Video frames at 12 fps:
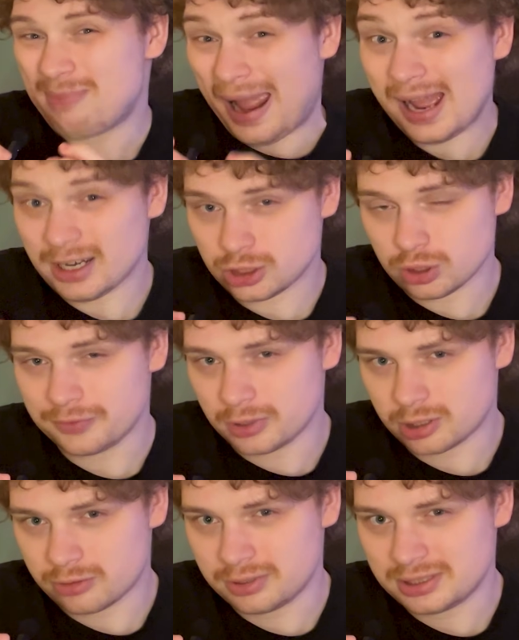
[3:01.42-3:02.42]
patch of
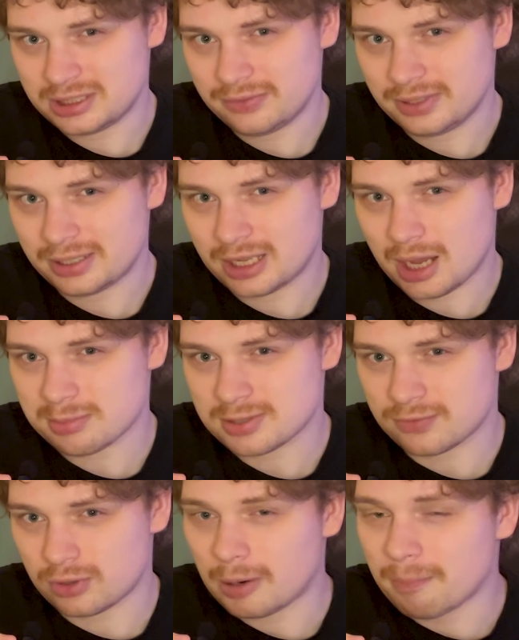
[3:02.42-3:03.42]
your creativity comes
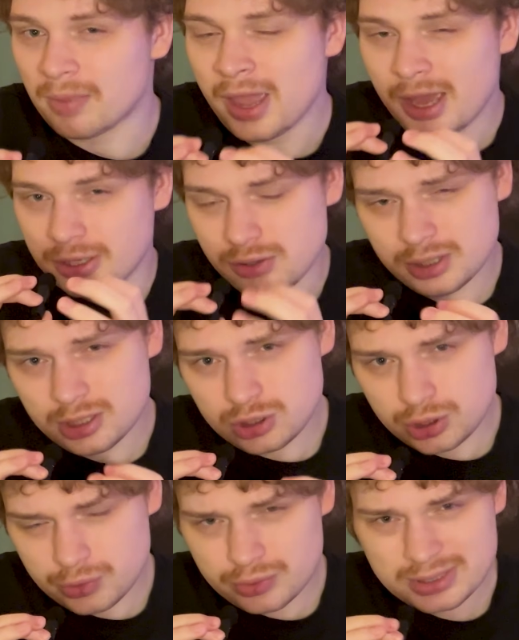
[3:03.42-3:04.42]
from. You can
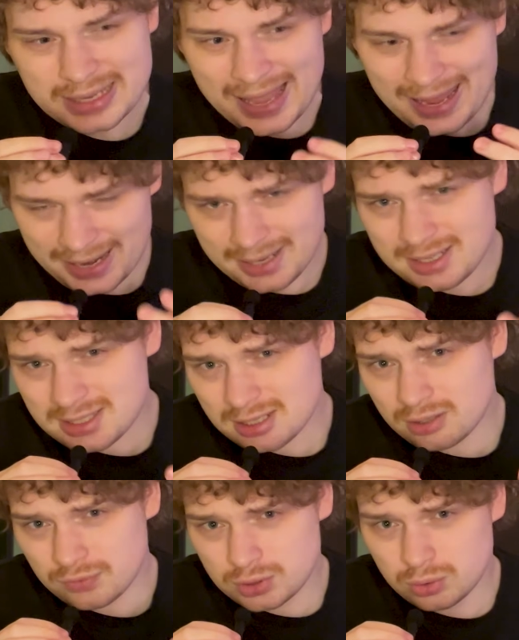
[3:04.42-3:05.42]
choose any
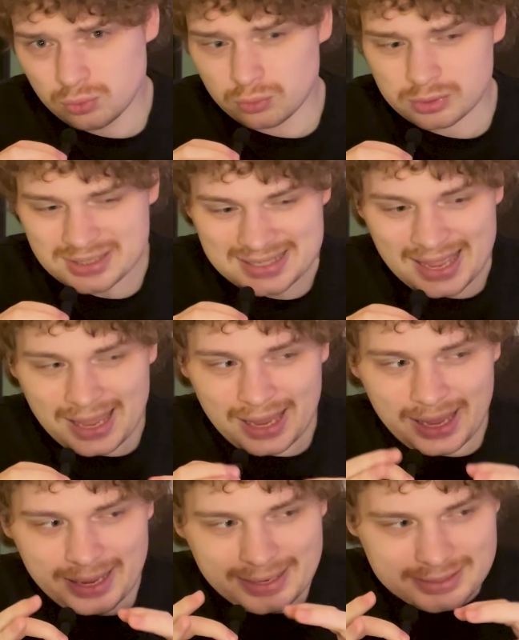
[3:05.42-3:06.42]
set of tools
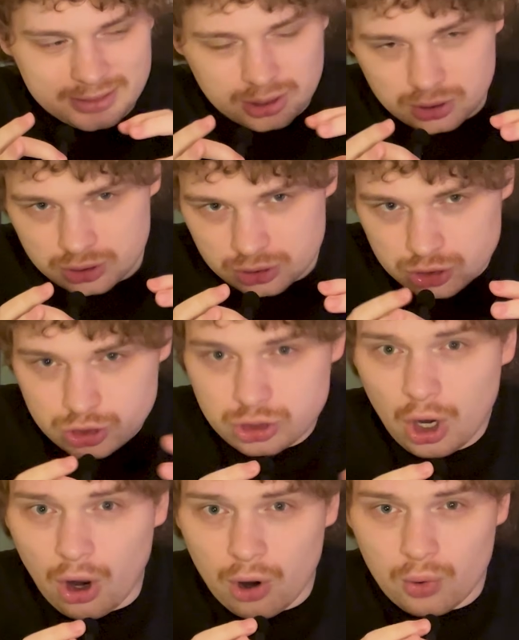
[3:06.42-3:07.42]
and
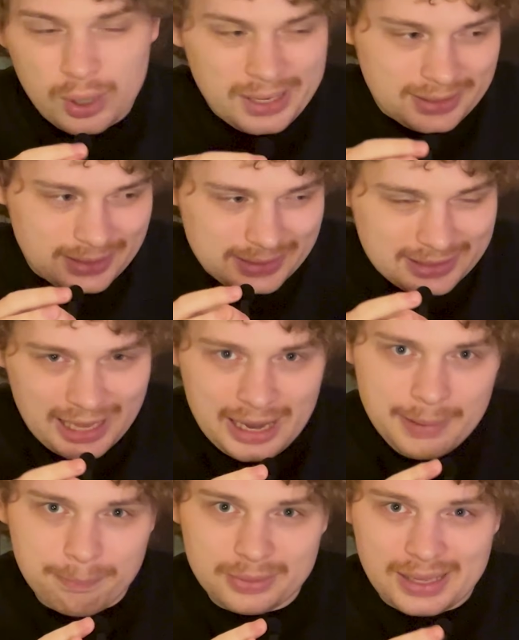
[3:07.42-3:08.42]
show the
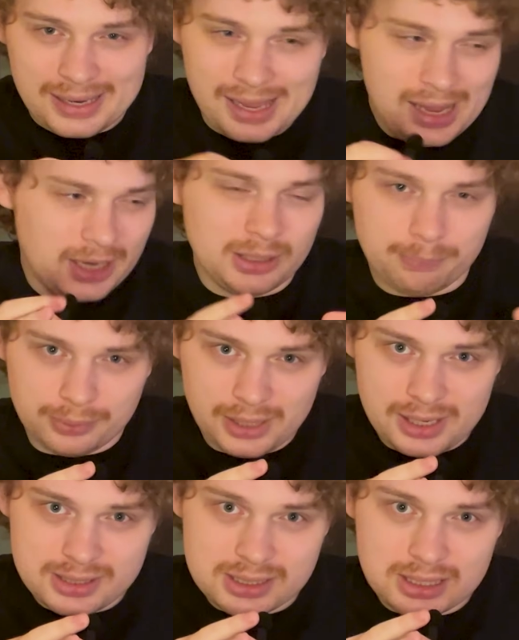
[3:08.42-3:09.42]
gameplay and the
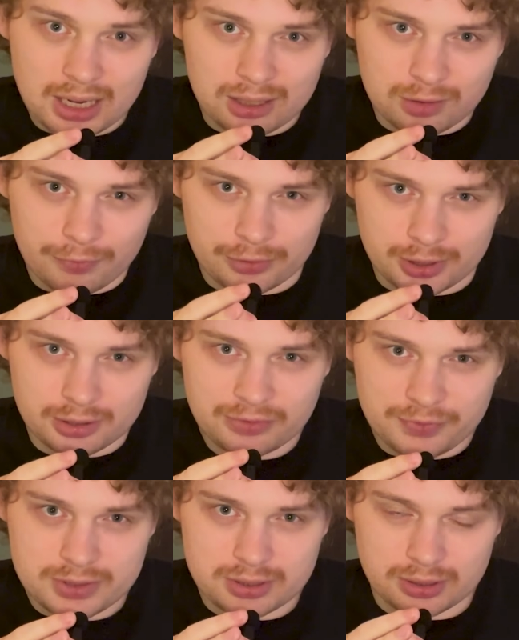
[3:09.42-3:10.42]
playstyle of your
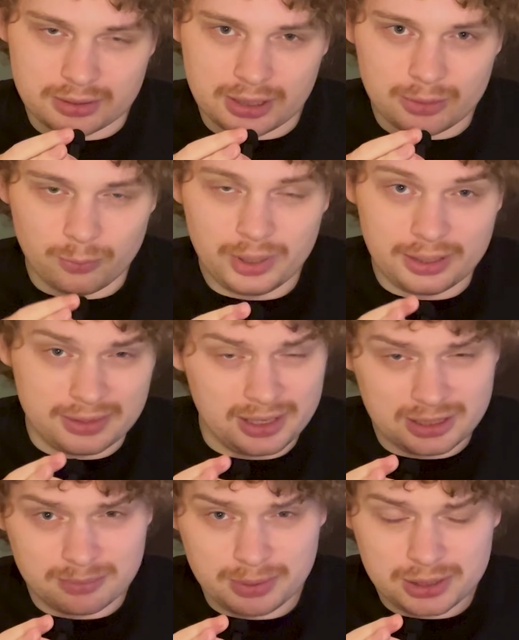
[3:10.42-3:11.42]
artificer in that way. They
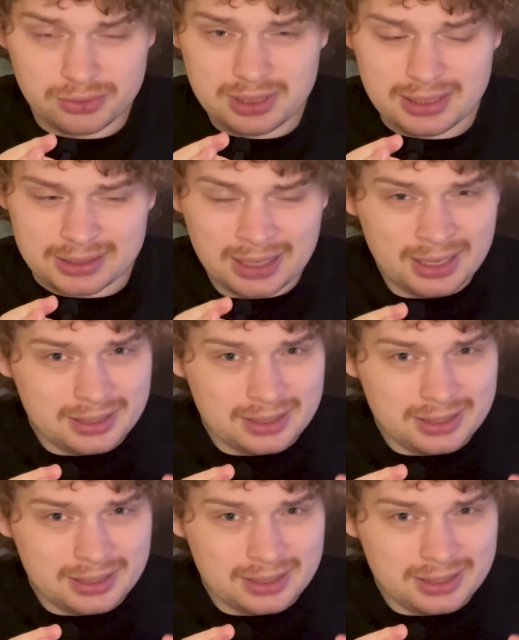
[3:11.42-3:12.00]
can be unique.